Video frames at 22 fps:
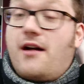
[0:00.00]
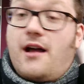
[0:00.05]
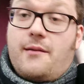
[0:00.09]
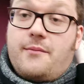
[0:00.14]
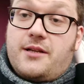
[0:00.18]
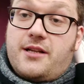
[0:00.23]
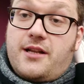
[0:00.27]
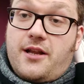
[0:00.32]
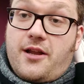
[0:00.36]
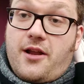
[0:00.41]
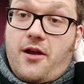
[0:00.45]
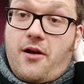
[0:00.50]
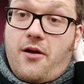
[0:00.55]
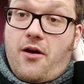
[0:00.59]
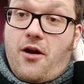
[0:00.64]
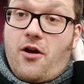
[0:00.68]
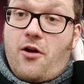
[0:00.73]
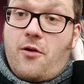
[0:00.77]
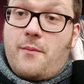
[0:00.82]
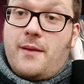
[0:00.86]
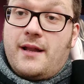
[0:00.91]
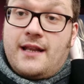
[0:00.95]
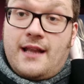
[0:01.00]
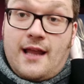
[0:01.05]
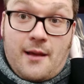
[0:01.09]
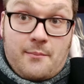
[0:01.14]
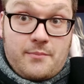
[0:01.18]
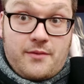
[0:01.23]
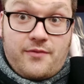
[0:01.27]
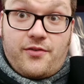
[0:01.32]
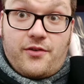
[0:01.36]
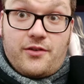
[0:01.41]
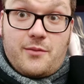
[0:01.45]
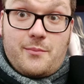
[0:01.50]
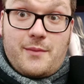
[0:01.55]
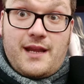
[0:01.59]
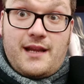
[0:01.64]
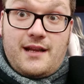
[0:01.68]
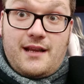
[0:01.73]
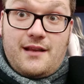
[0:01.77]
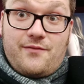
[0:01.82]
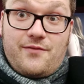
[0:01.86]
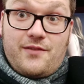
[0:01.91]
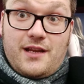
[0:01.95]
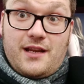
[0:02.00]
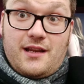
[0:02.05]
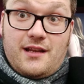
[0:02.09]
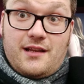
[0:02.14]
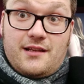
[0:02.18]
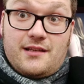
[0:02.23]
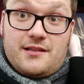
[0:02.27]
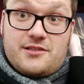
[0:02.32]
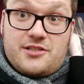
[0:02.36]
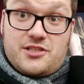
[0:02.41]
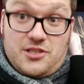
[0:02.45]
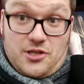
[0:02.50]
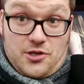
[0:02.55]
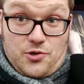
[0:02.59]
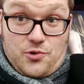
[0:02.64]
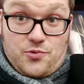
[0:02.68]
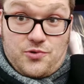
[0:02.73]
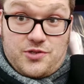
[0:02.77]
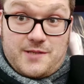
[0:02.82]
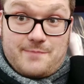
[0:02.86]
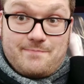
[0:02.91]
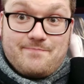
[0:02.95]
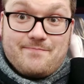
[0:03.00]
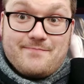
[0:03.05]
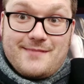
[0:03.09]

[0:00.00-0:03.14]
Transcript: I'm gonna go home and nap before the main evening snooze.